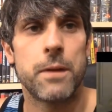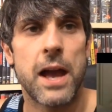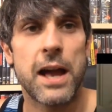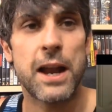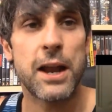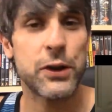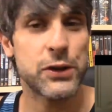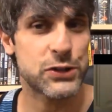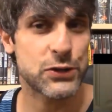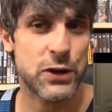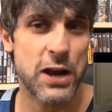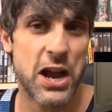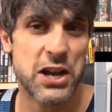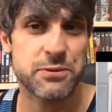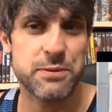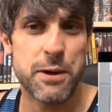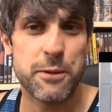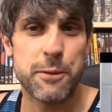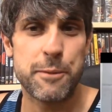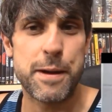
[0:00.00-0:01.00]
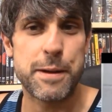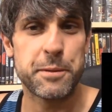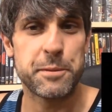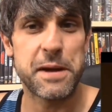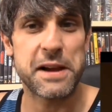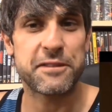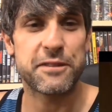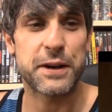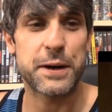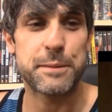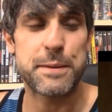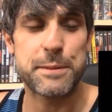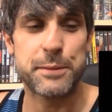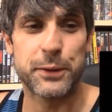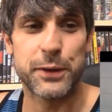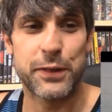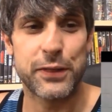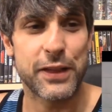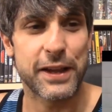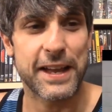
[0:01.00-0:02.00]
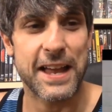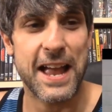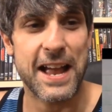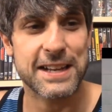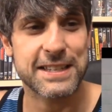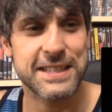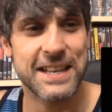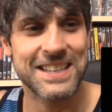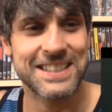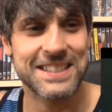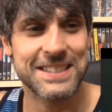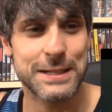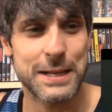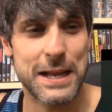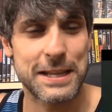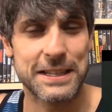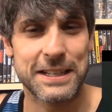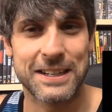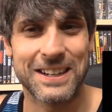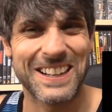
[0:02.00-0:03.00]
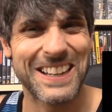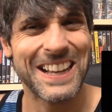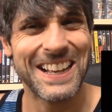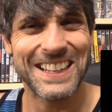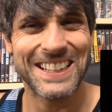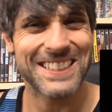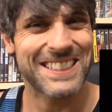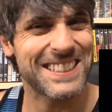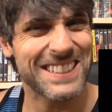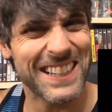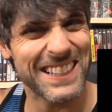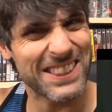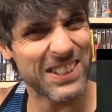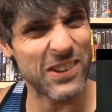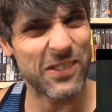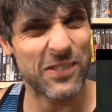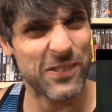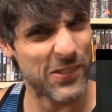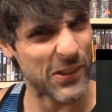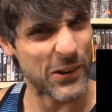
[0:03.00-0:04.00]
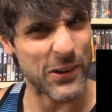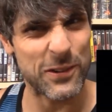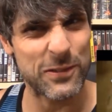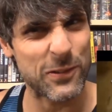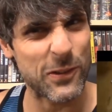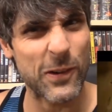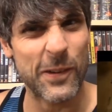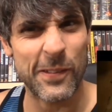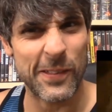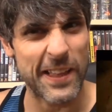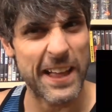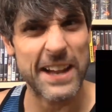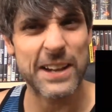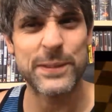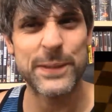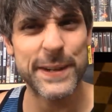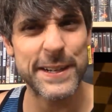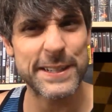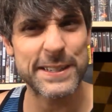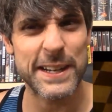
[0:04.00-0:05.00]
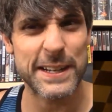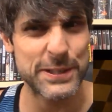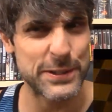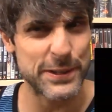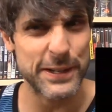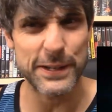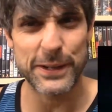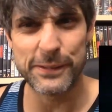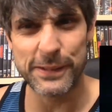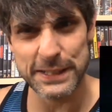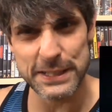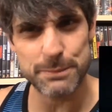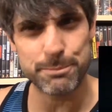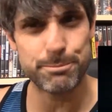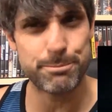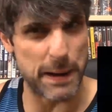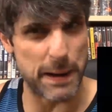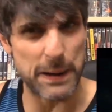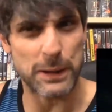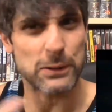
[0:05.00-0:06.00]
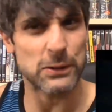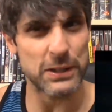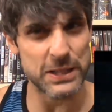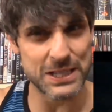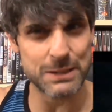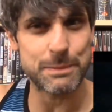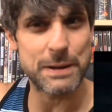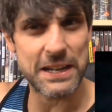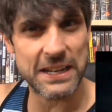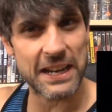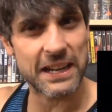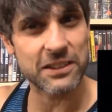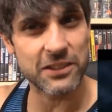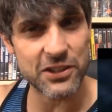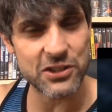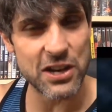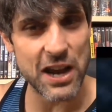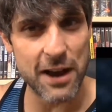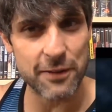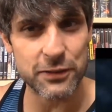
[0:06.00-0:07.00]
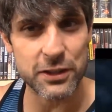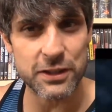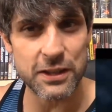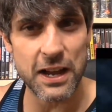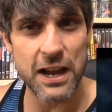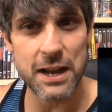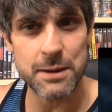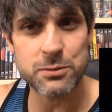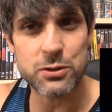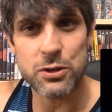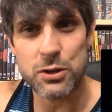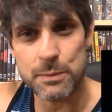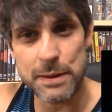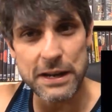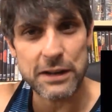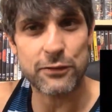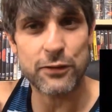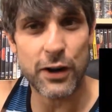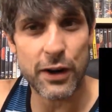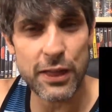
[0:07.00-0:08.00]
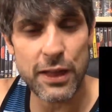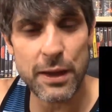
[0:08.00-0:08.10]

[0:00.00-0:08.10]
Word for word: it always cracks me up when people make fun of people with thick accents, and they're like, "This is like their third, fourth language, and you can only barely speak English half the time, so you're making fun of